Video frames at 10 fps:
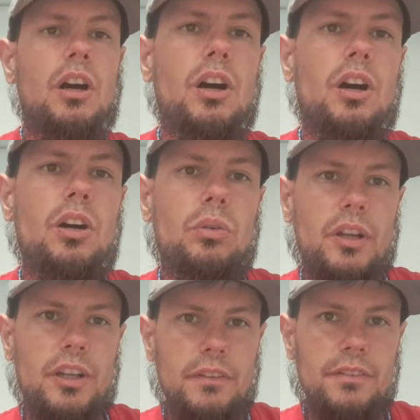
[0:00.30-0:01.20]

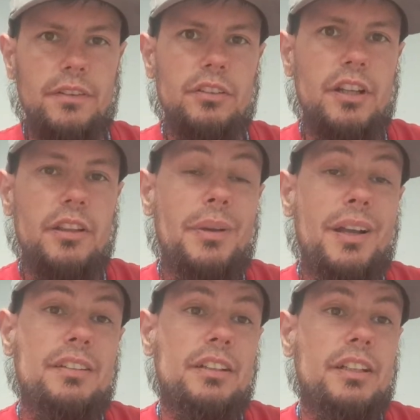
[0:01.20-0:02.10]
Alrighty, fellow
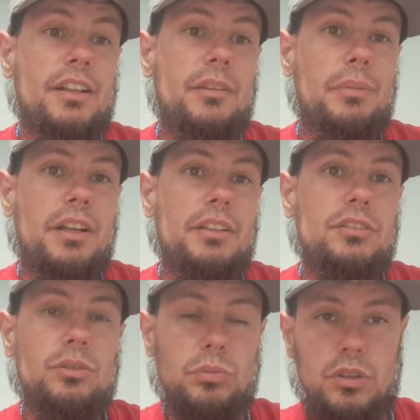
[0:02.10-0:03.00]
deathbats and lady
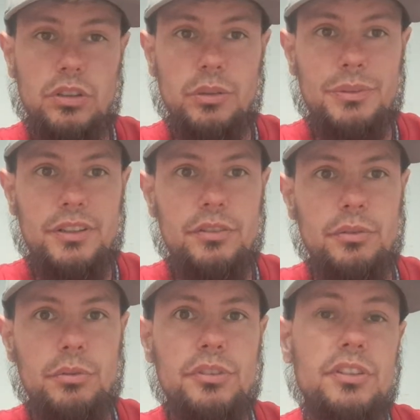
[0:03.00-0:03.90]
deathbats, welcome
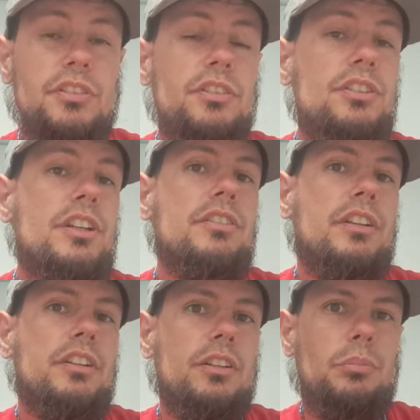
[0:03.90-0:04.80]
into Sinister Jace
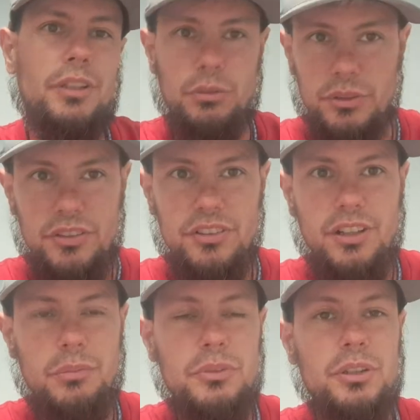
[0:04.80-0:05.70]
Kingdom, and the reason
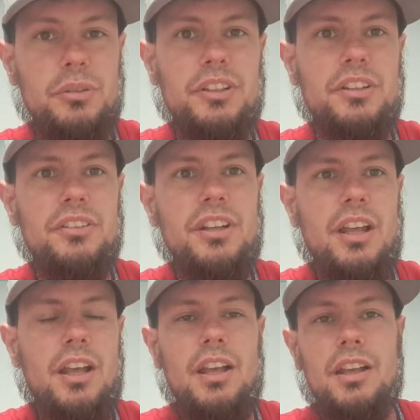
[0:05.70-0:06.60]
I'm doing this
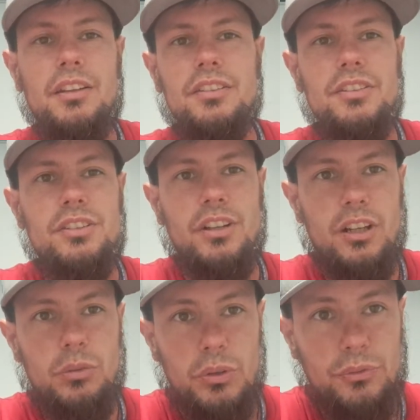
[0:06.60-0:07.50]
in such an
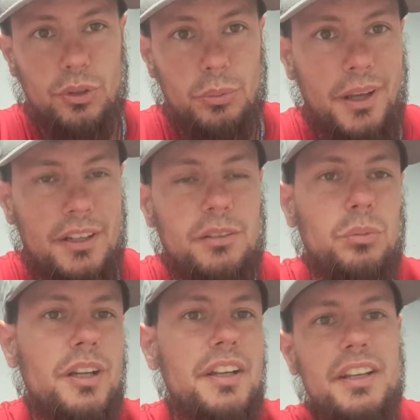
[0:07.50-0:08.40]
awkward format
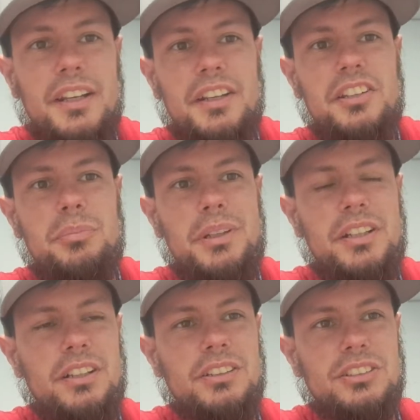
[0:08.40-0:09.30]
and way is
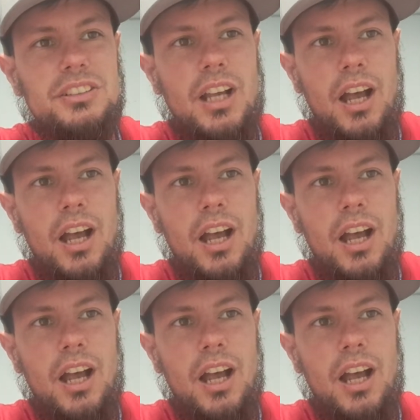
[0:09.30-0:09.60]
because